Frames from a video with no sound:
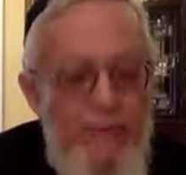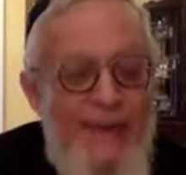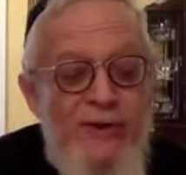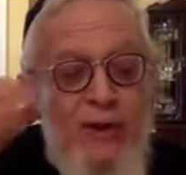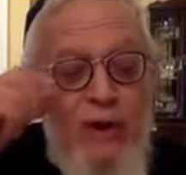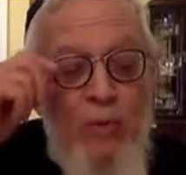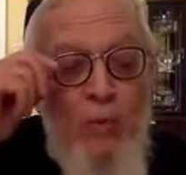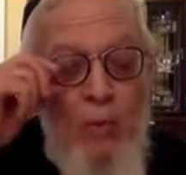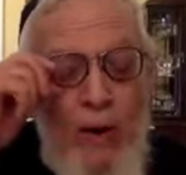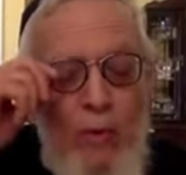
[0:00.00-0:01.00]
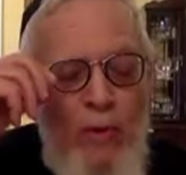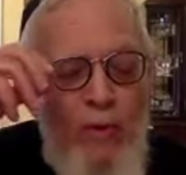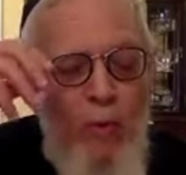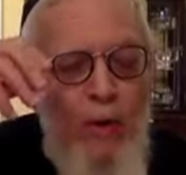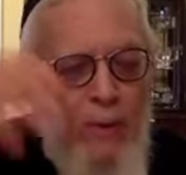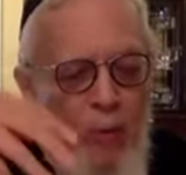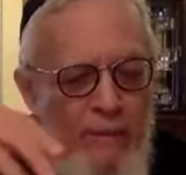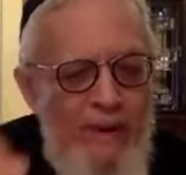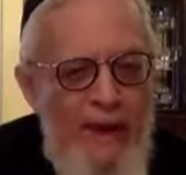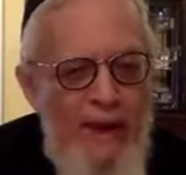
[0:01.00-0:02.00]
Based on what the way
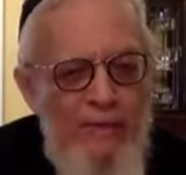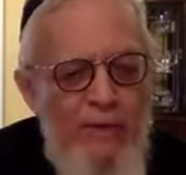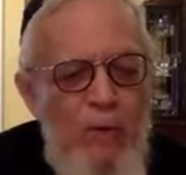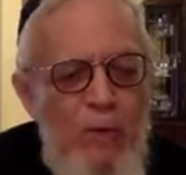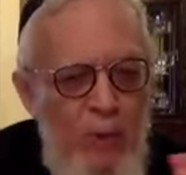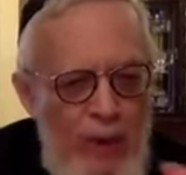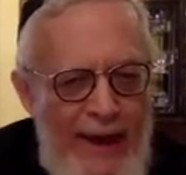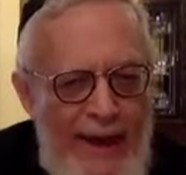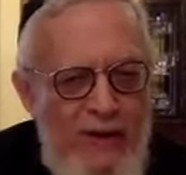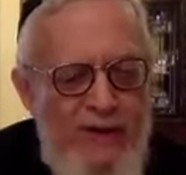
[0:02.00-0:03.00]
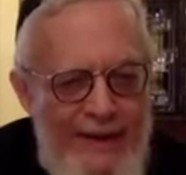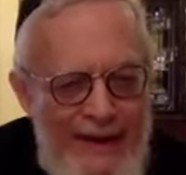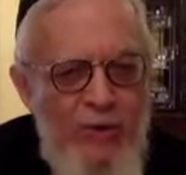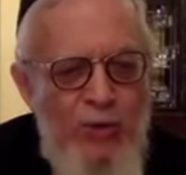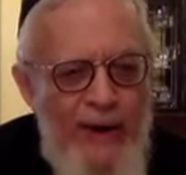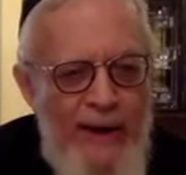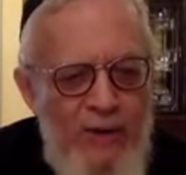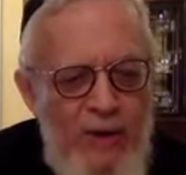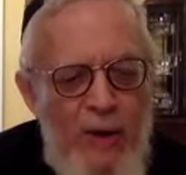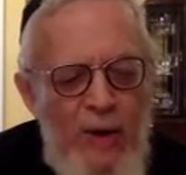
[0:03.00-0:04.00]
we behave and the way we act and
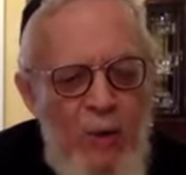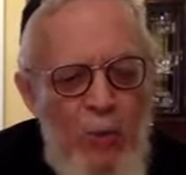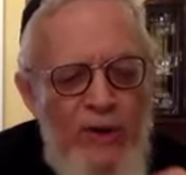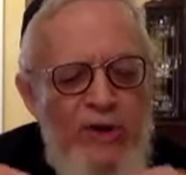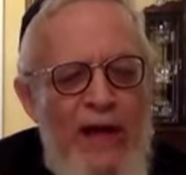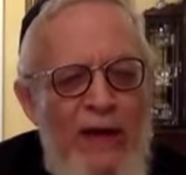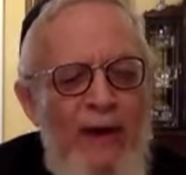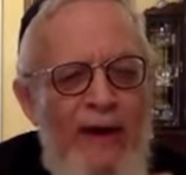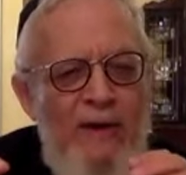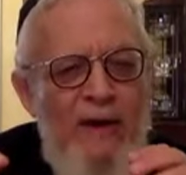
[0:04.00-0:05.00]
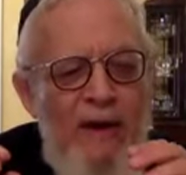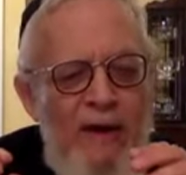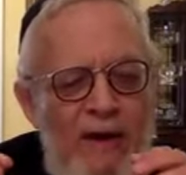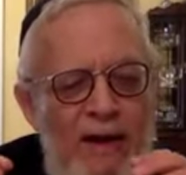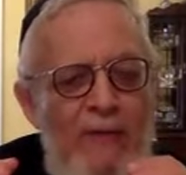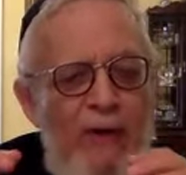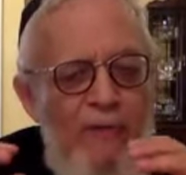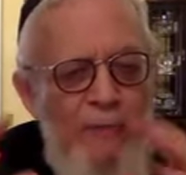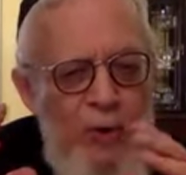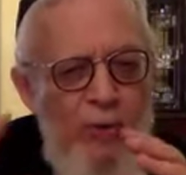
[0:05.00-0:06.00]
interact, we generate a
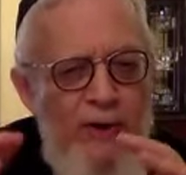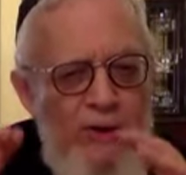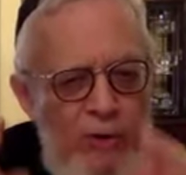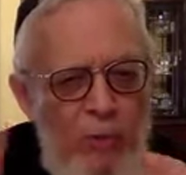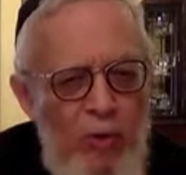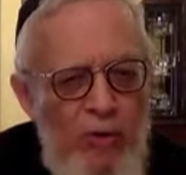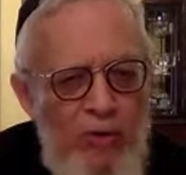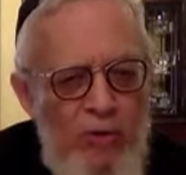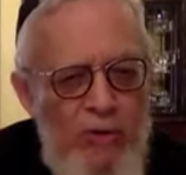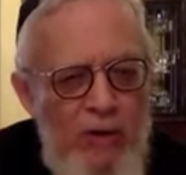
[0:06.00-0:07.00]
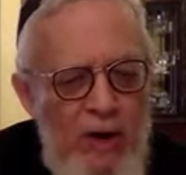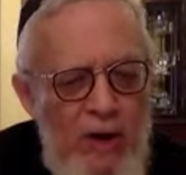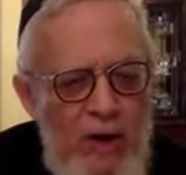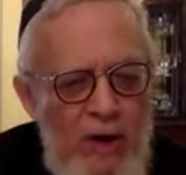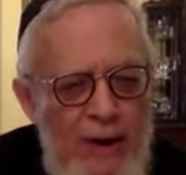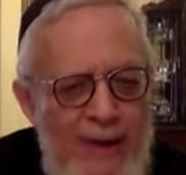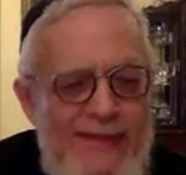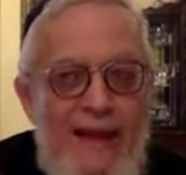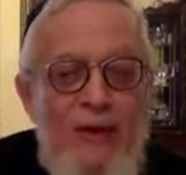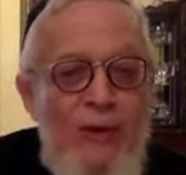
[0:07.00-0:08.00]
level of purity to the world.
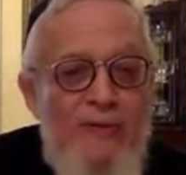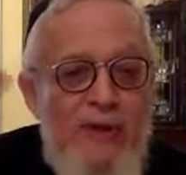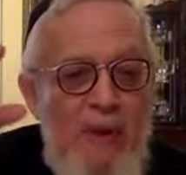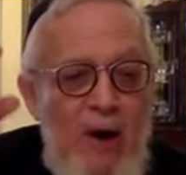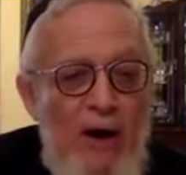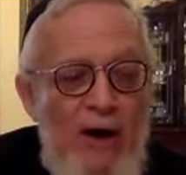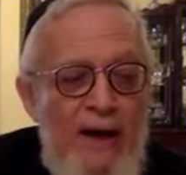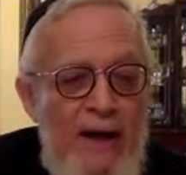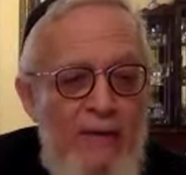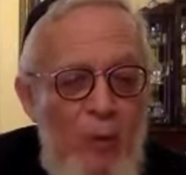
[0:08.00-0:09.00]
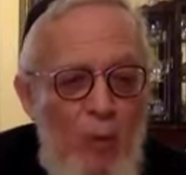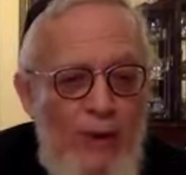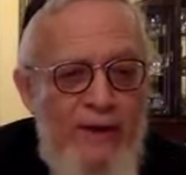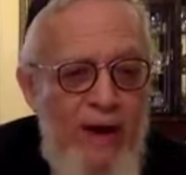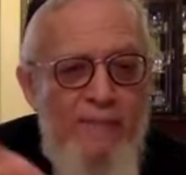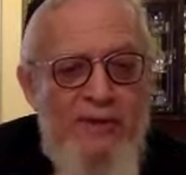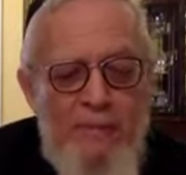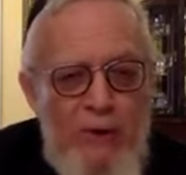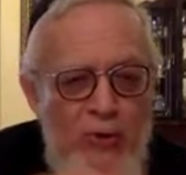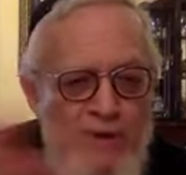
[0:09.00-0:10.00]
It's like you have smog, and if a wind comes
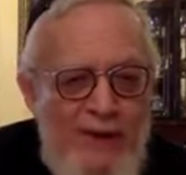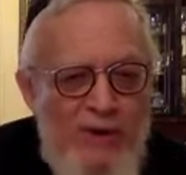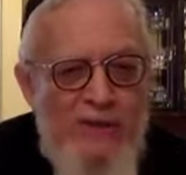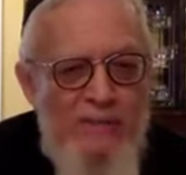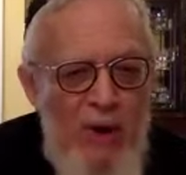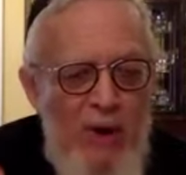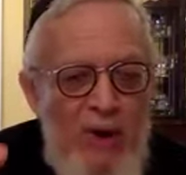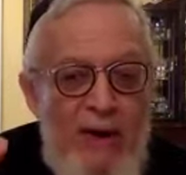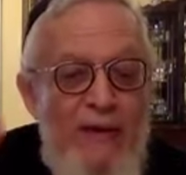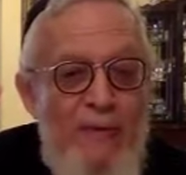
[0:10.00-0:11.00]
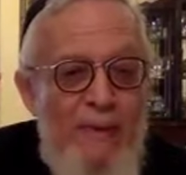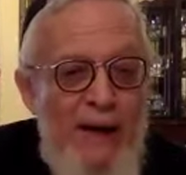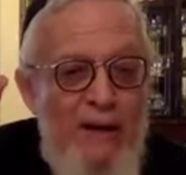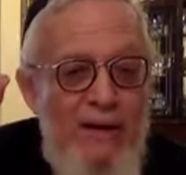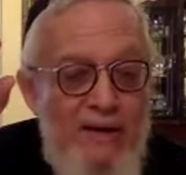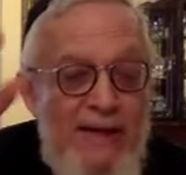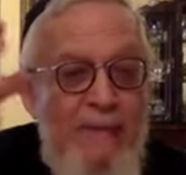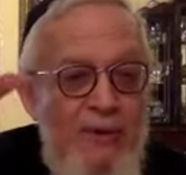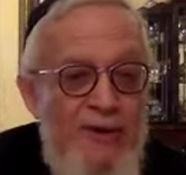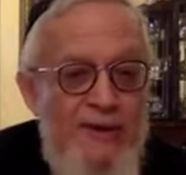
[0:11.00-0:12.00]
and blows out the smog, everybody is
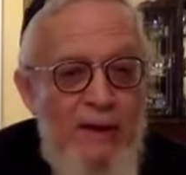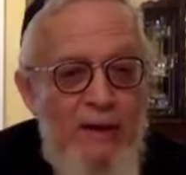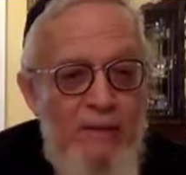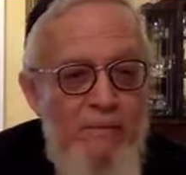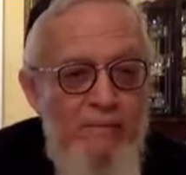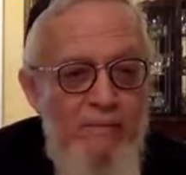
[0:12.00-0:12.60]
able to see.